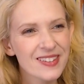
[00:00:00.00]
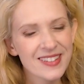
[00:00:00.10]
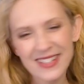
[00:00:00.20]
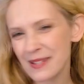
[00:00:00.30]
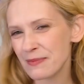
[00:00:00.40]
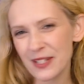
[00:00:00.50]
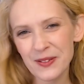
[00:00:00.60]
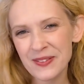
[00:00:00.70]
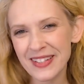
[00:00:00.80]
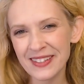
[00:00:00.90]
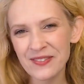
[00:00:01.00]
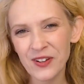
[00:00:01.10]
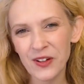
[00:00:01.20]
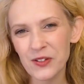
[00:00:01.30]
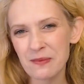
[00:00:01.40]
Keep tuned in for
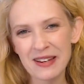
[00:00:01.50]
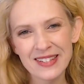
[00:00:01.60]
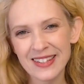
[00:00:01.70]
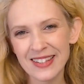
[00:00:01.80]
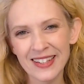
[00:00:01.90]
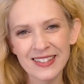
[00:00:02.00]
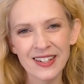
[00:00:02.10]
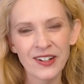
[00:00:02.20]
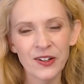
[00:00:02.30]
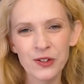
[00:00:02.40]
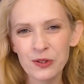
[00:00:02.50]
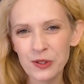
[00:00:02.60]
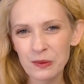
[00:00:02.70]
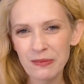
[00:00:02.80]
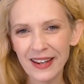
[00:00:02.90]
all those amazing things on our
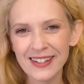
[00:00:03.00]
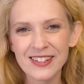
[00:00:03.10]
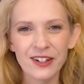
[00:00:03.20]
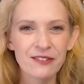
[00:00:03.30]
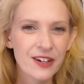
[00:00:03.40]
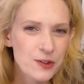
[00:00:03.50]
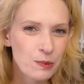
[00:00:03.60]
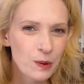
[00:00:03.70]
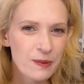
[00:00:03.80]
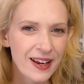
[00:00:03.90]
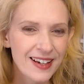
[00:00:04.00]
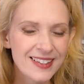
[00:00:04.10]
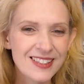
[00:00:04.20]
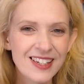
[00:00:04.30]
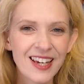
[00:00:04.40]
YouTube page, on our Facebook
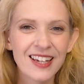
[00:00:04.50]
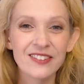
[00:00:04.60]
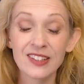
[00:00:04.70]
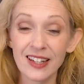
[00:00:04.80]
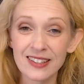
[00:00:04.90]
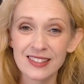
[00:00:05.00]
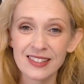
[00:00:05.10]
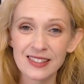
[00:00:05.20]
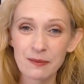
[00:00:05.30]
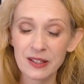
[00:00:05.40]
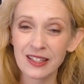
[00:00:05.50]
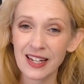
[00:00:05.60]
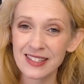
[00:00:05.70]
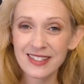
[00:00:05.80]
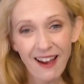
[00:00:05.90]
page. If you'd like to see something, let
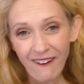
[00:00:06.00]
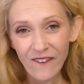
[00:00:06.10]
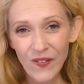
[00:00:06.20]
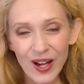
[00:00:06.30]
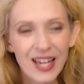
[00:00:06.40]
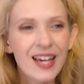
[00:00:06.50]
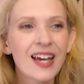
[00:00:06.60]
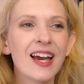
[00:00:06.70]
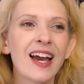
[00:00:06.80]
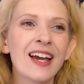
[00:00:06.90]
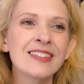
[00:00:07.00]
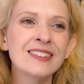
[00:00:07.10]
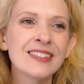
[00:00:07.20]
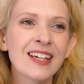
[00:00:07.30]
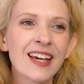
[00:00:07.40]
us know. And